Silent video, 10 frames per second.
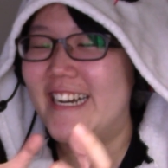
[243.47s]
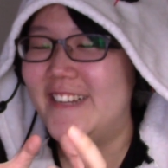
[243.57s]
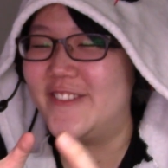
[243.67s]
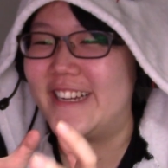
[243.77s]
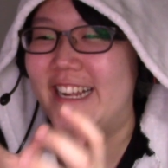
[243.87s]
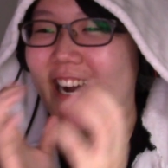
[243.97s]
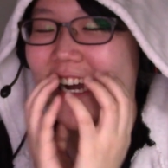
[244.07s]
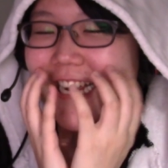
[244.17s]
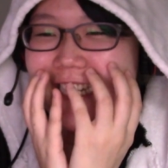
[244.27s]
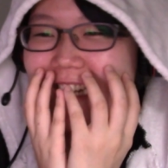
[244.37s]
and freaking
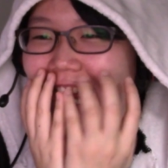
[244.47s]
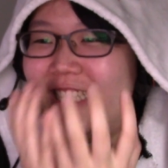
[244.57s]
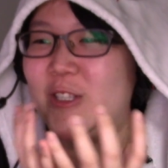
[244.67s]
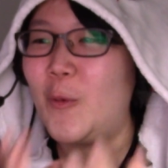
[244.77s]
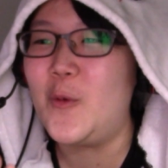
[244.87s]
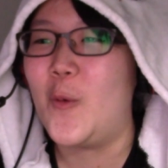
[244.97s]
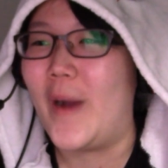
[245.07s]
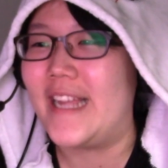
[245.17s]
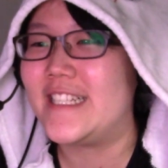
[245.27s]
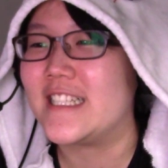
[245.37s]
Ai. I don't know
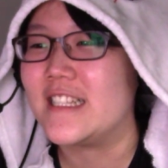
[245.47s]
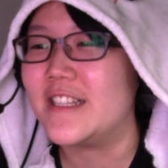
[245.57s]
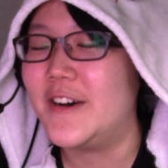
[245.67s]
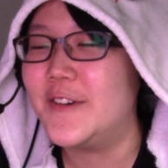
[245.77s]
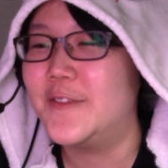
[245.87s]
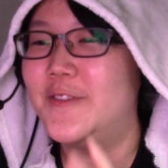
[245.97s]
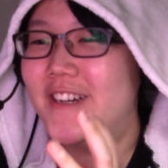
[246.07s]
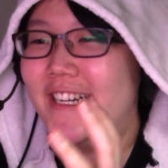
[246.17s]
why, I just love...